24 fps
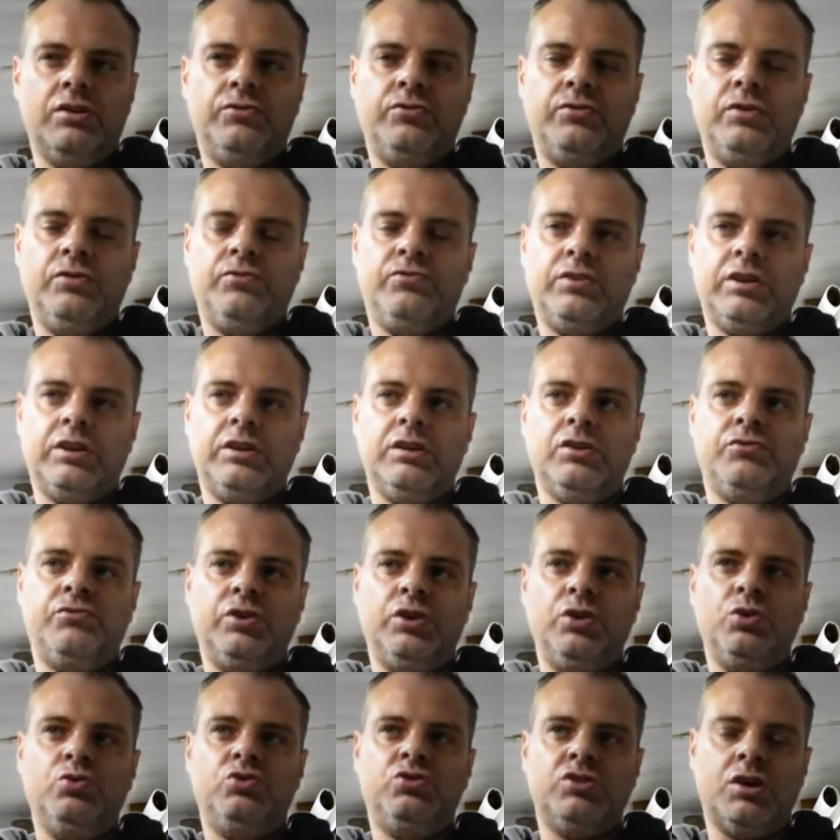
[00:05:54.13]
If you've done it a
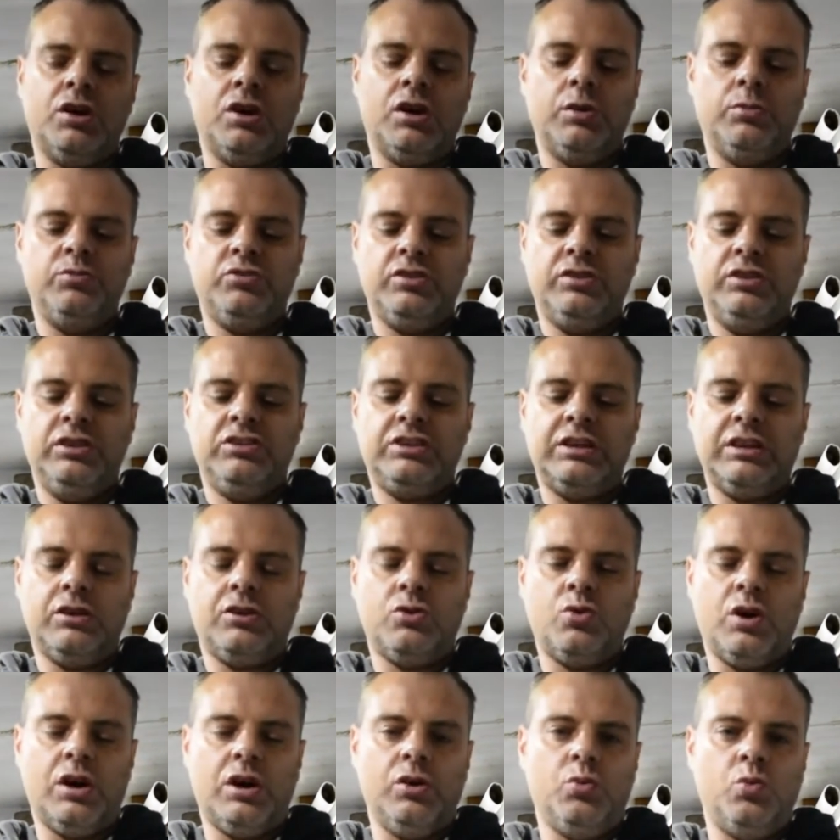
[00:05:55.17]
few times and these get
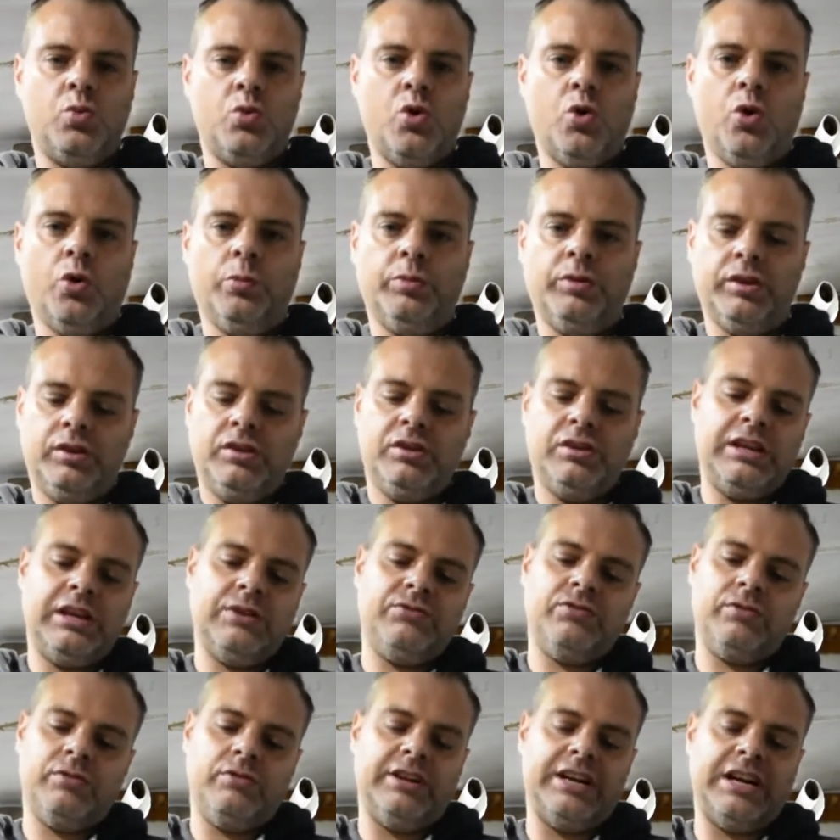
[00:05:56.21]
quite warm, then you can
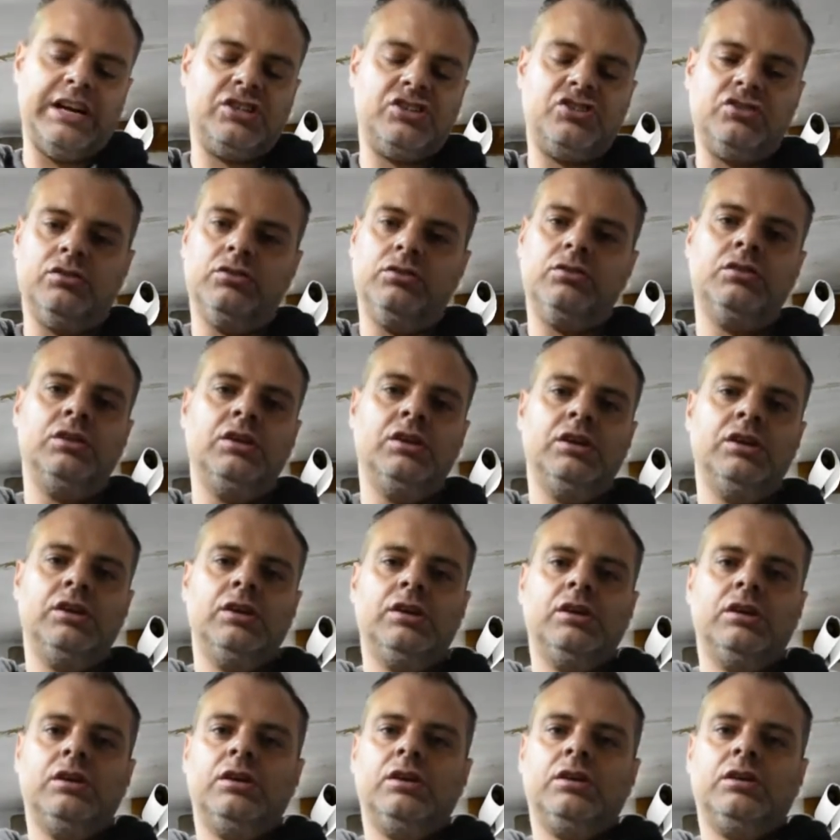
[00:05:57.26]
have the reaction
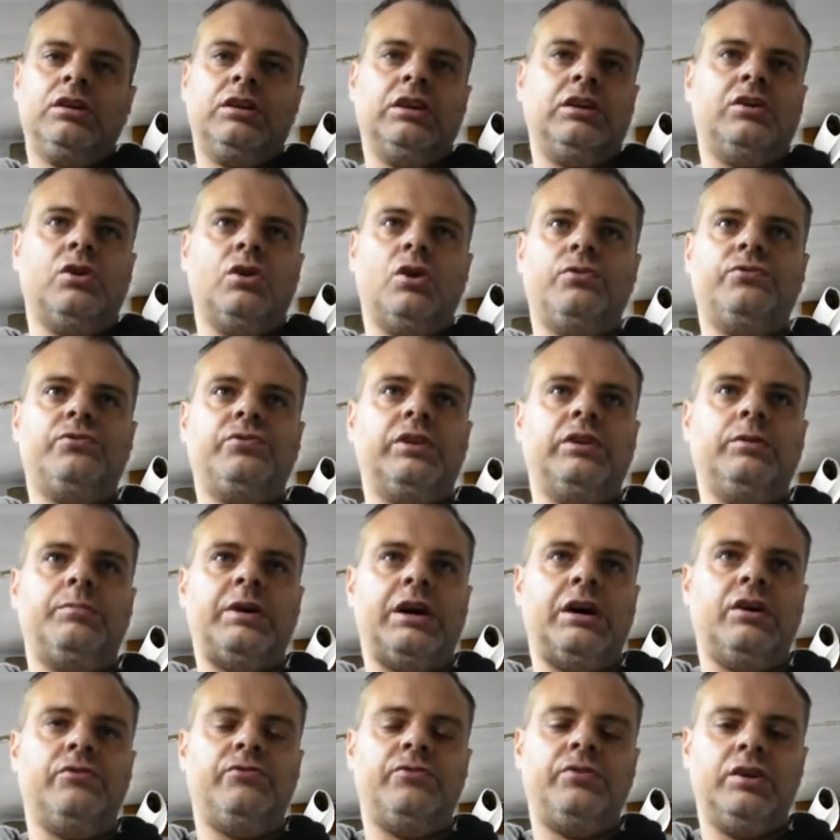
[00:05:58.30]
kick off in
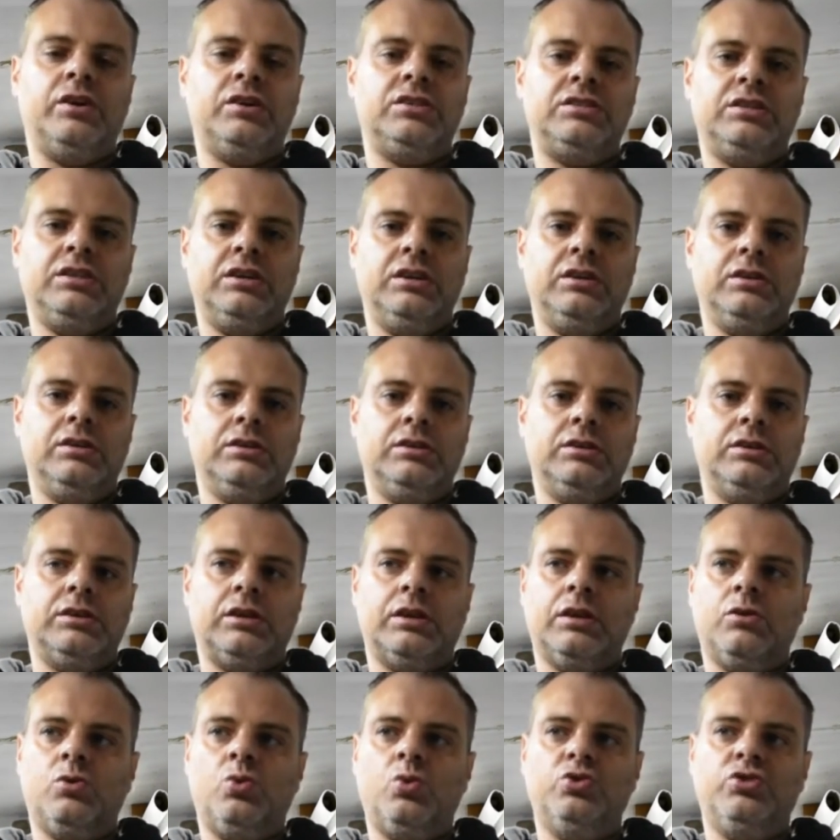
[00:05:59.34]
about thirty,
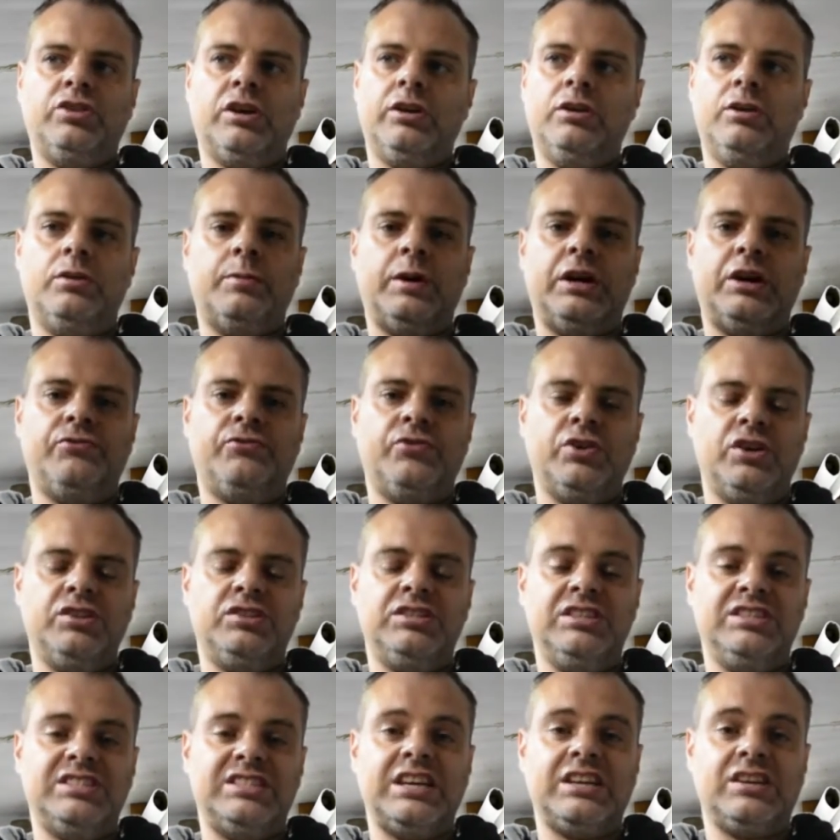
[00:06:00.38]
uh, all done in about
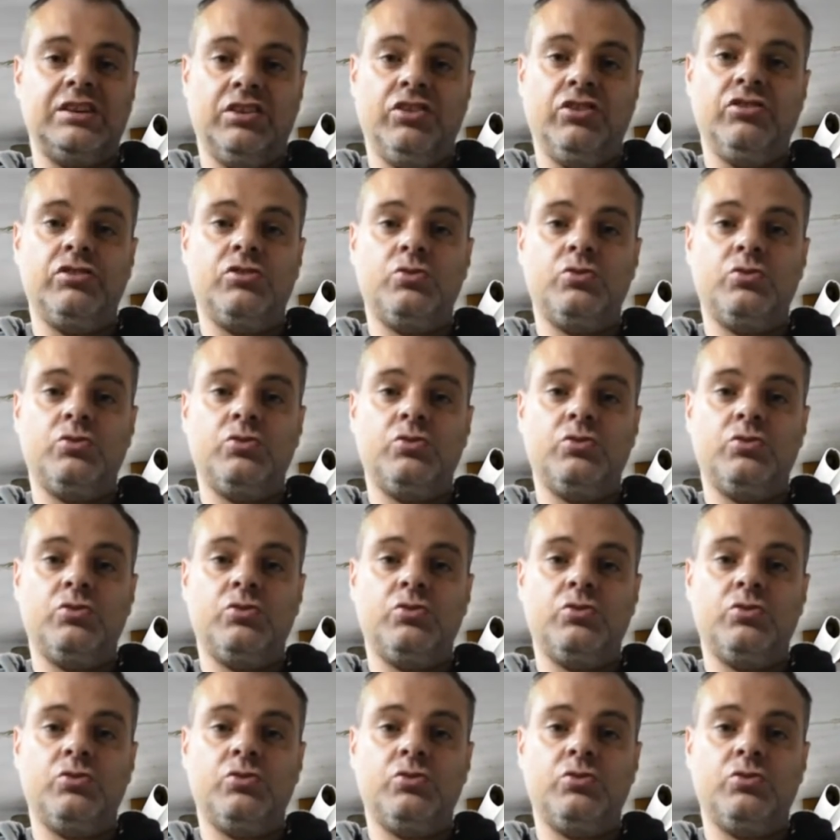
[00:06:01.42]
thirty seconds.